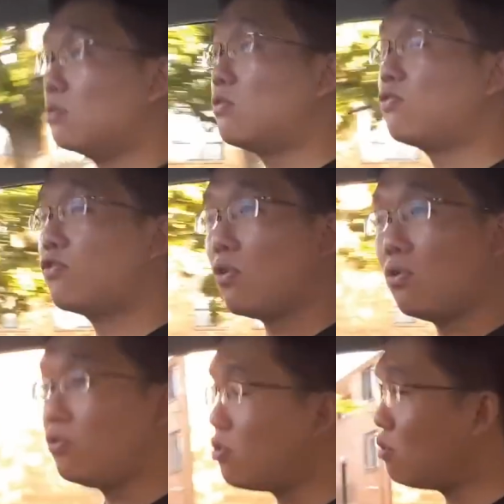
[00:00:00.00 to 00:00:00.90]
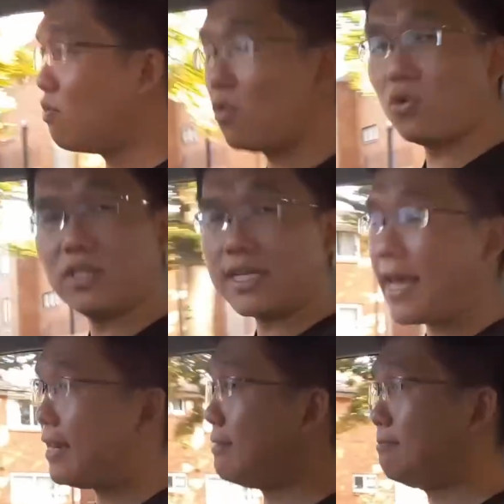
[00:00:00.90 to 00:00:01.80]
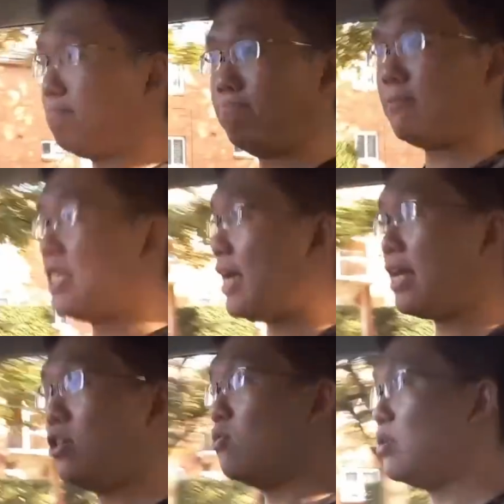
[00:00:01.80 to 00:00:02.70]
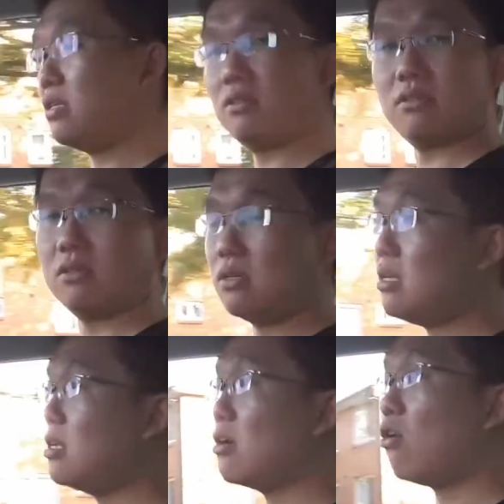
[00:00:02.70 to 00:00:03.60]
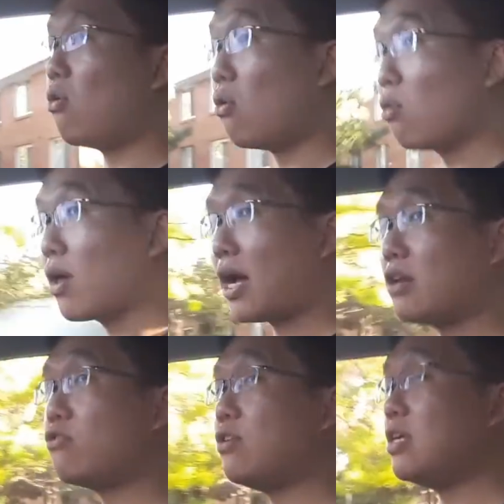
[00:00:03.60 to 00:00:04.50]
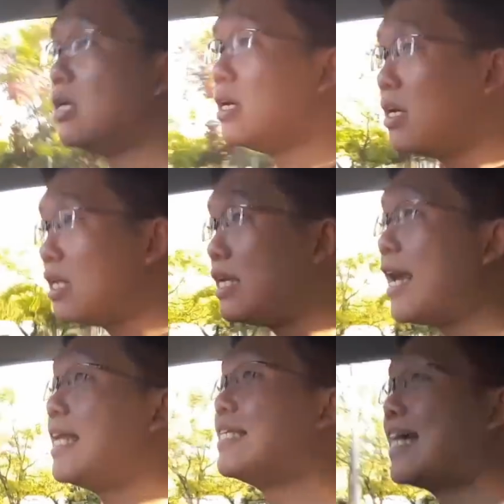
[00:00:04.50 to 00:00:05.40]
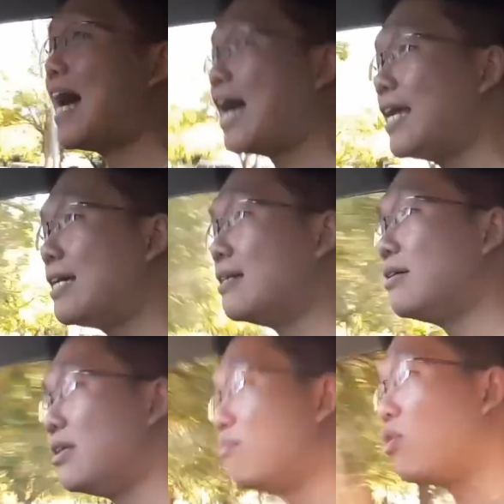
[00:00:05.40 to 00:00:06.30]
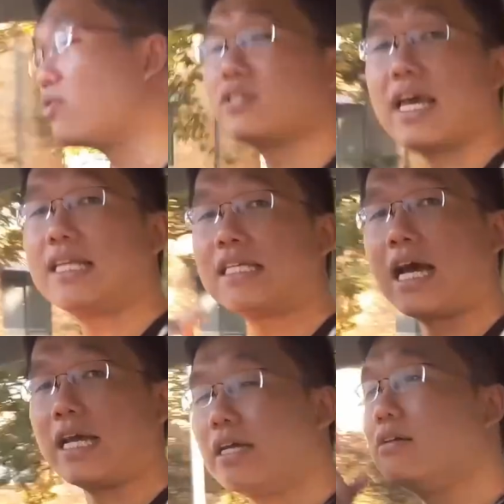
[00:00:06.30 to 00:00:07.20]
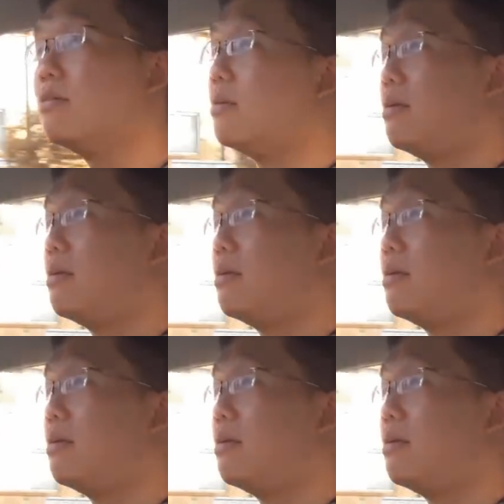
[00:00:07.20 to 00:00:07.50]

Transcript: sold no more than 10 units in the whole country, in the model's entire